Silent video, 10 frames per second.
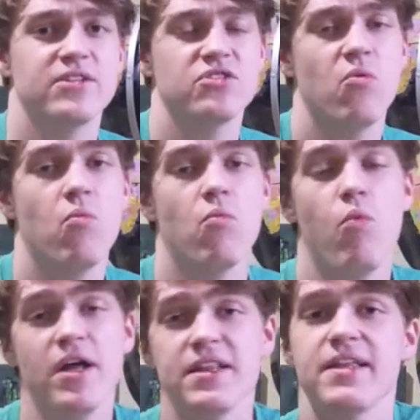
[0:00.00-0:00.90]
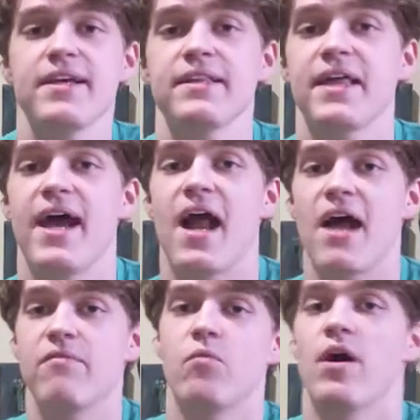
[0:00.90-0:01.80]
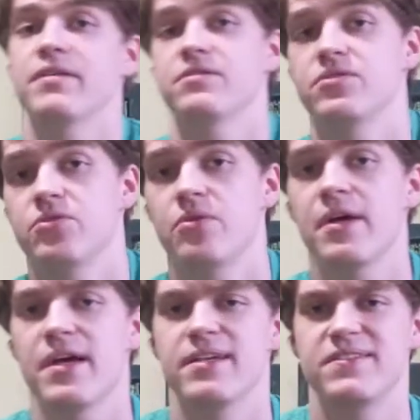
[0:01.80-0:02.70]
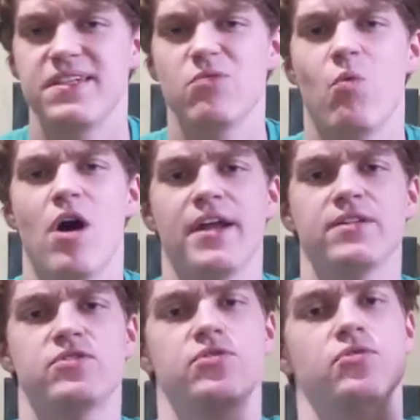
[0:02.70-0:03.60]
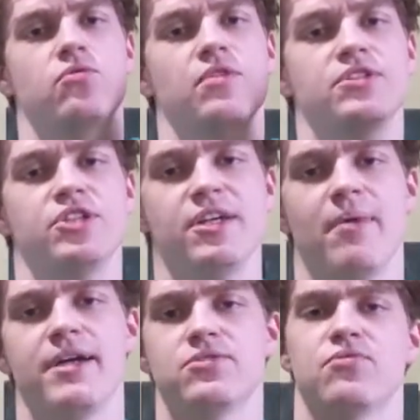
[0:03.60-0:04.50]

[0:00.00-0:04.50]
So one thing that Ivan wanted to do is he wanted to legitimize